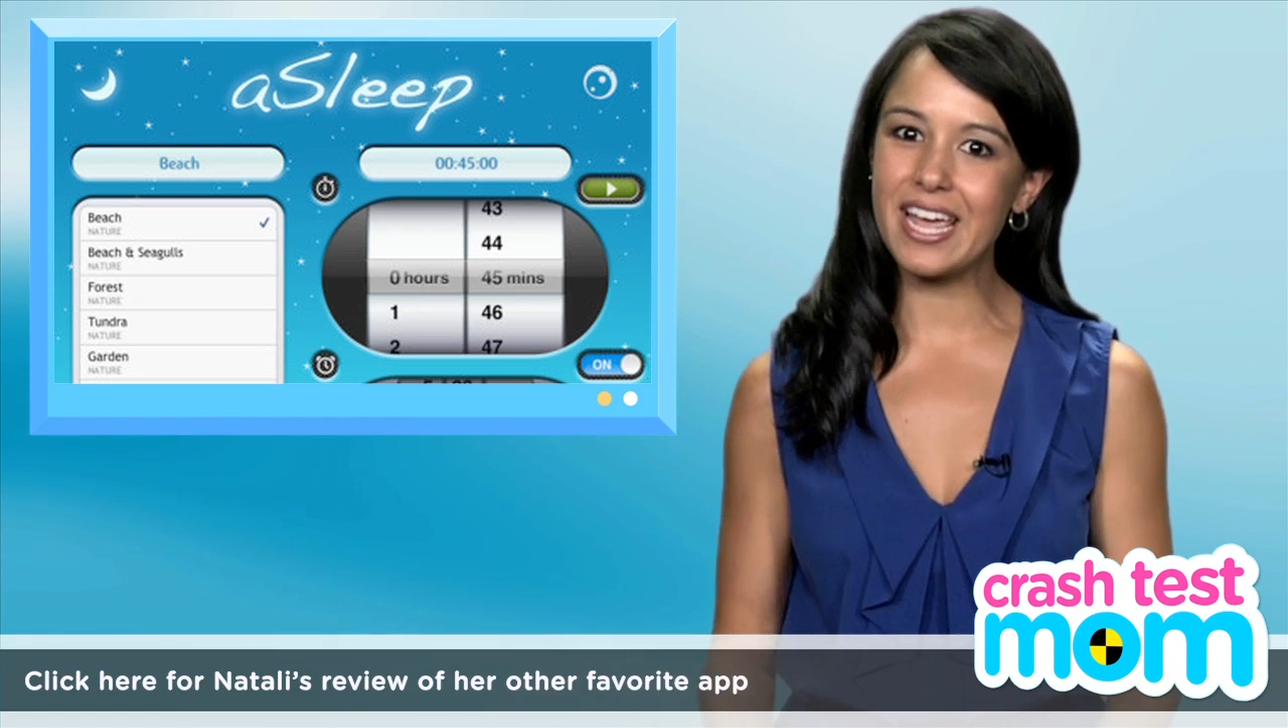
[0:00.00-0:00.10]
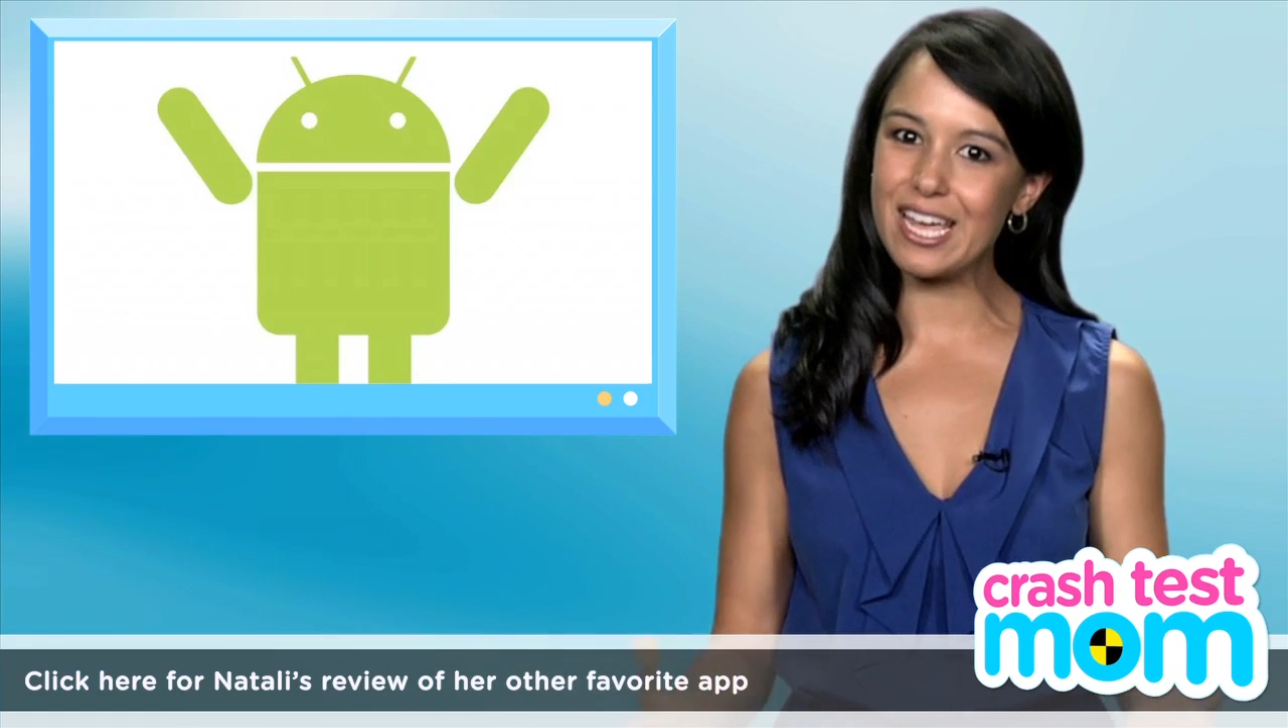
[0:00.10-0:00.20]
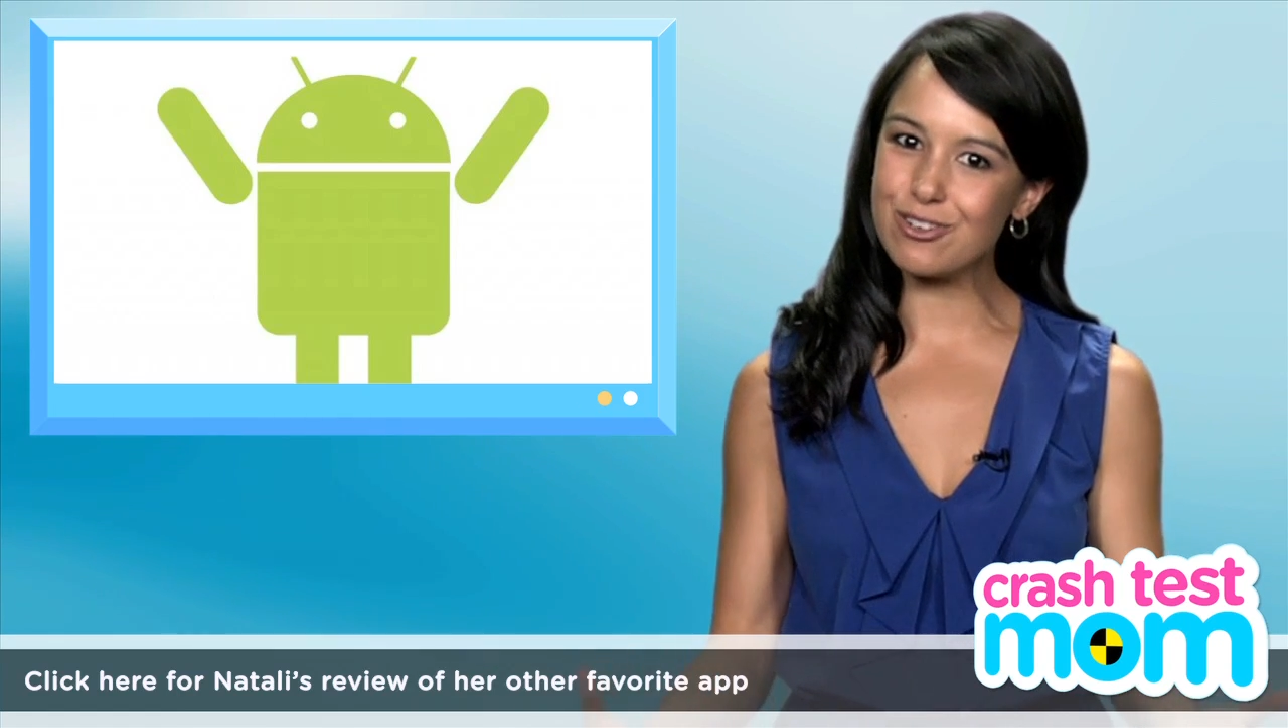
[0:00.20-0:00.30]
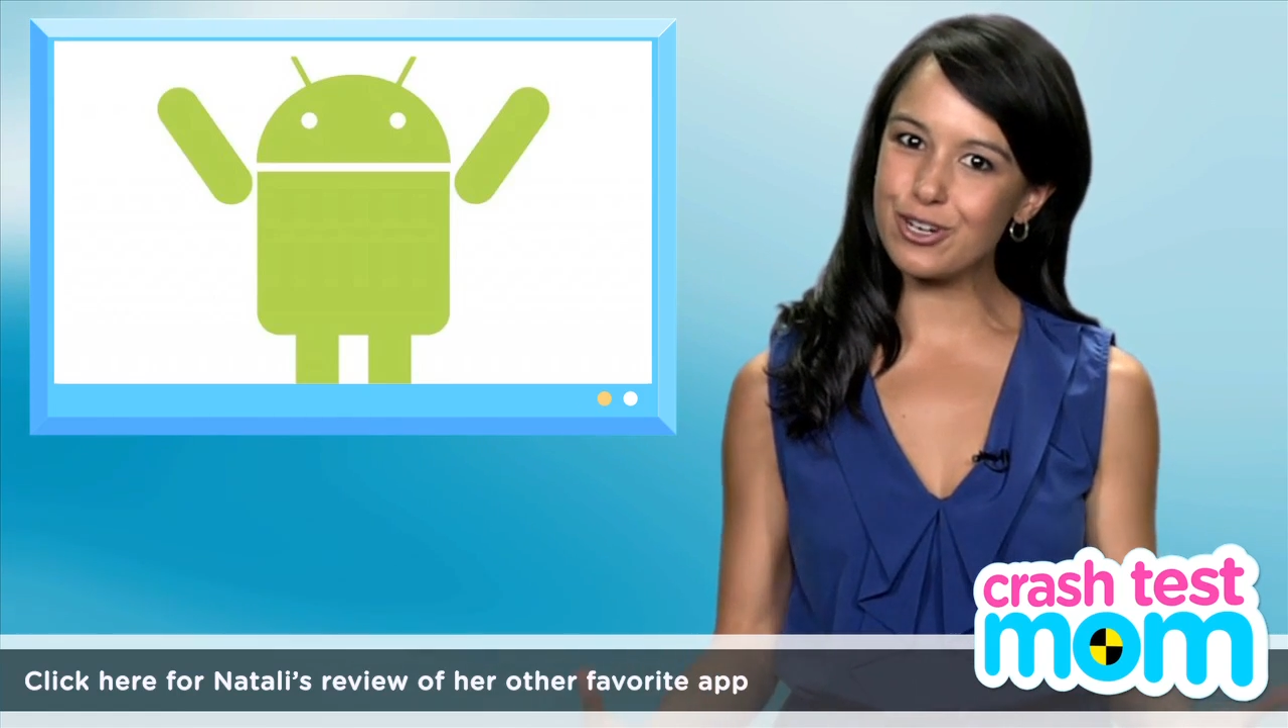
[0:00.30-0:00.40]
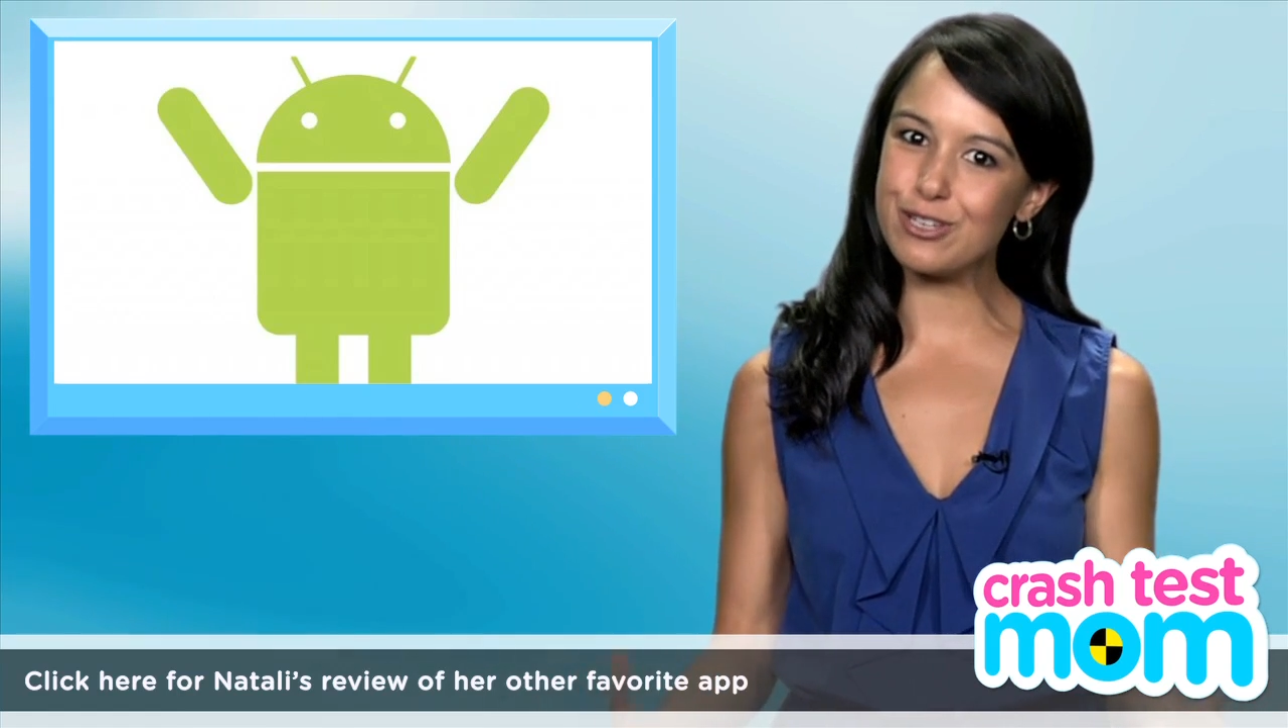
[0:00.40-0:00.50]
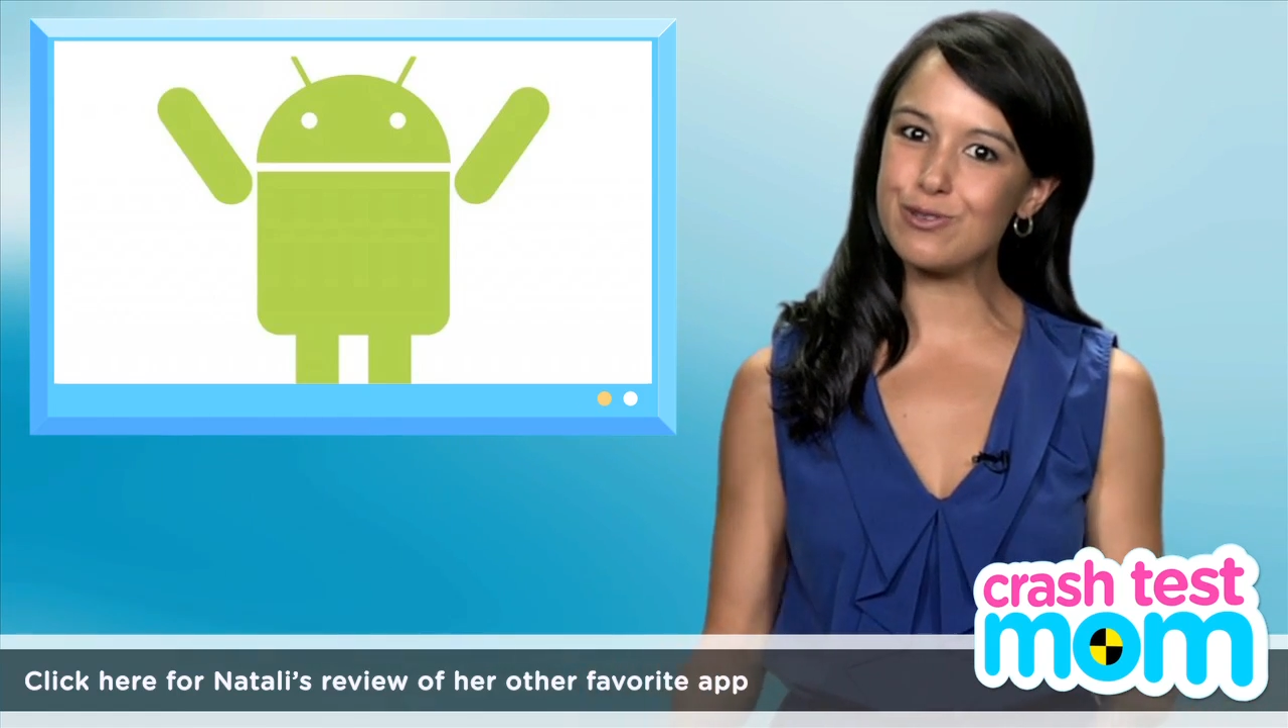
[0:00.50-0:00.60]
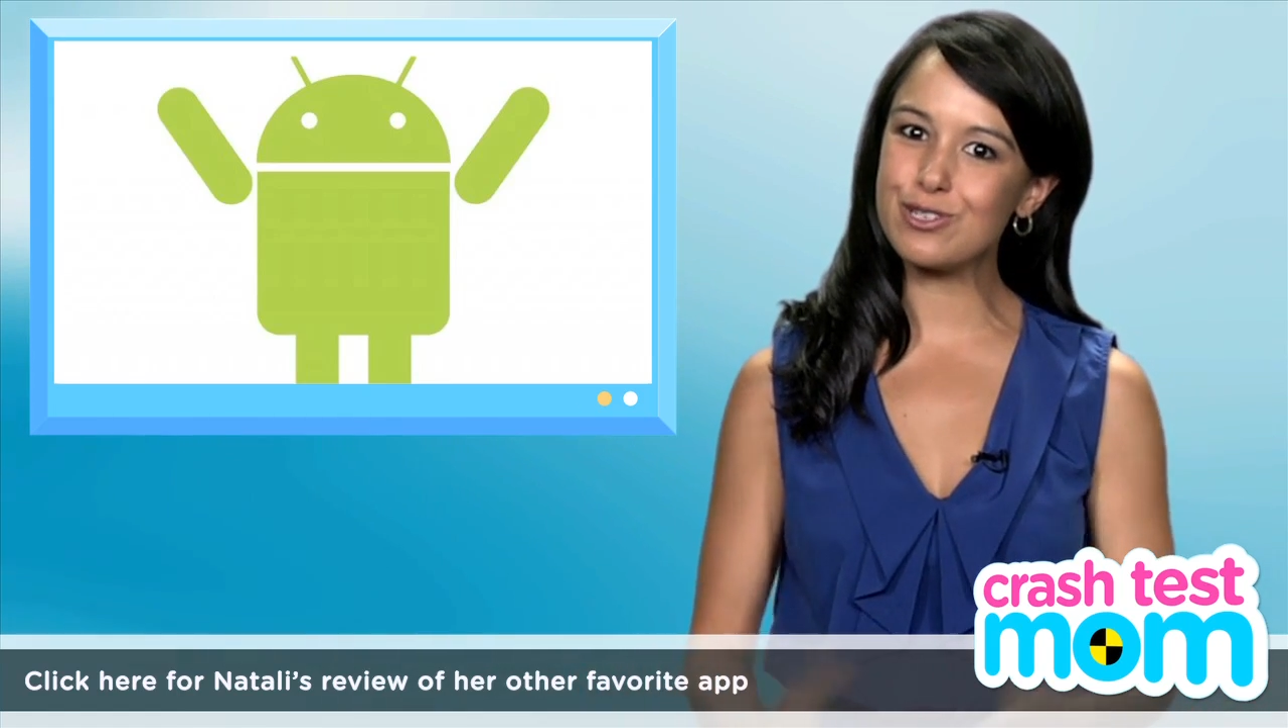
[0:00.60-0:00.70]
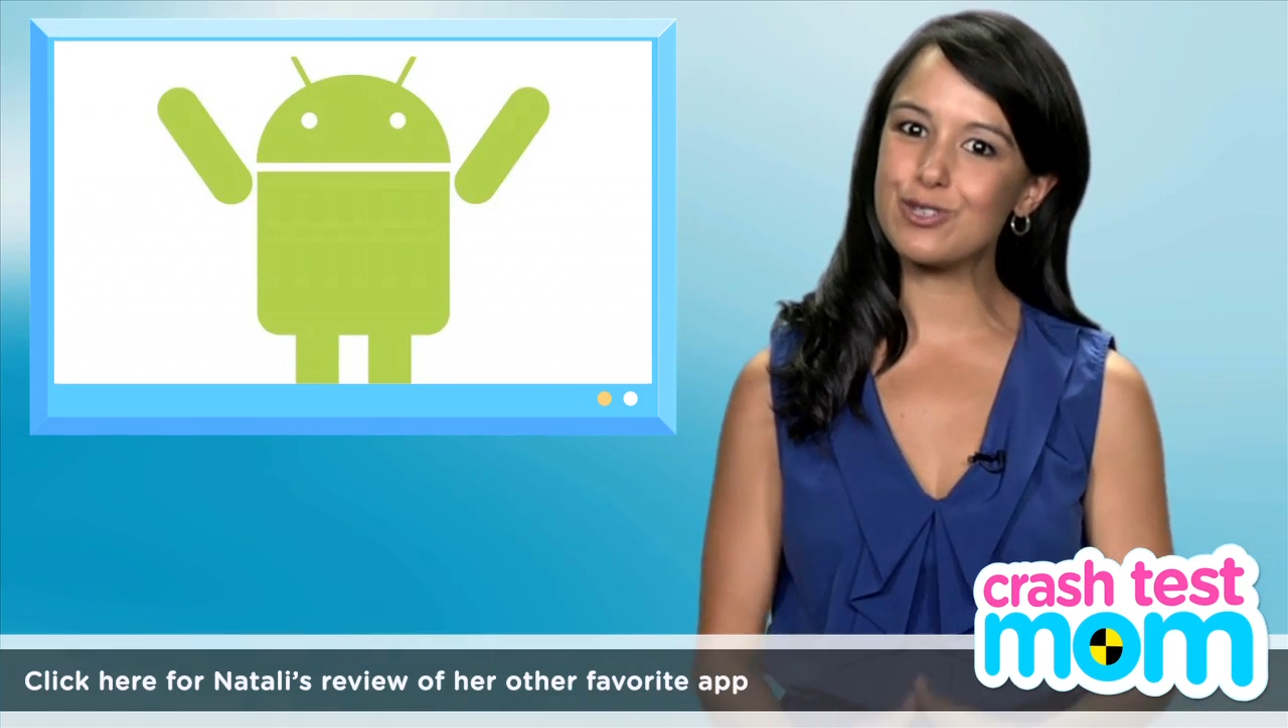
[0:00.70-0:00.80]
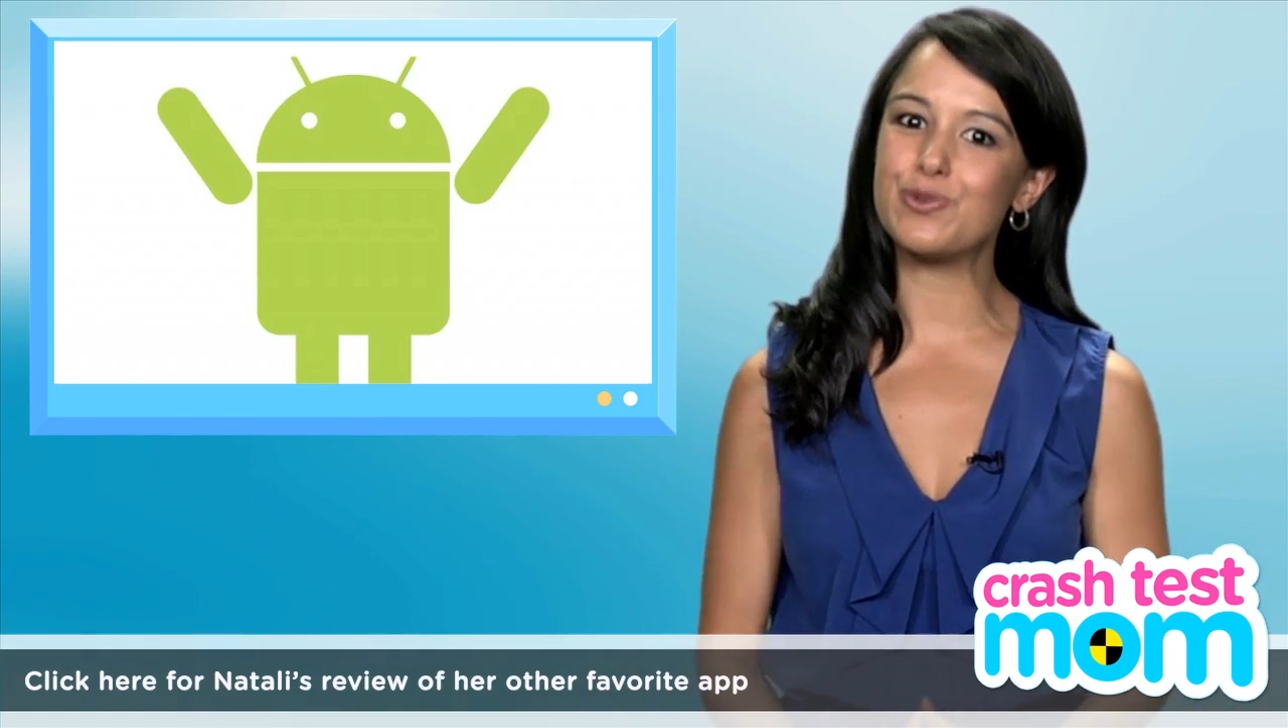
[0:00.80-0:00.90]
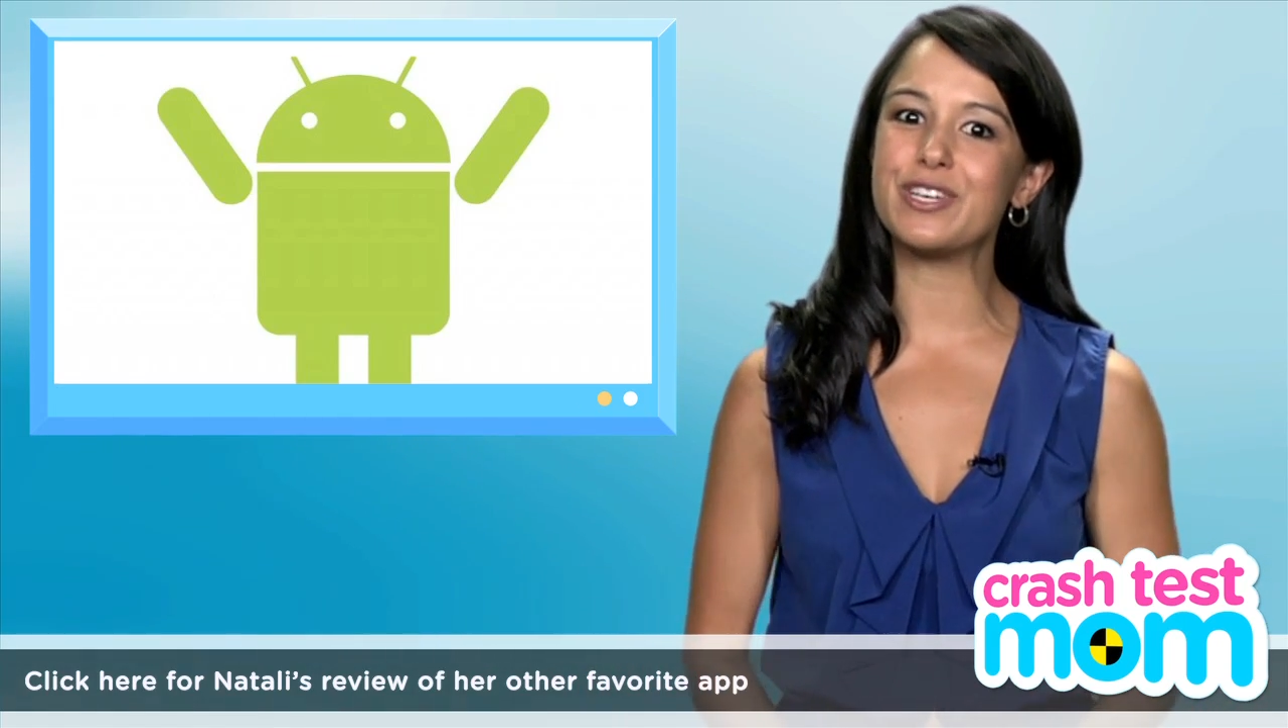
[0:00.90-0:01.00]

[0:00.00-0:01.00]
Android users,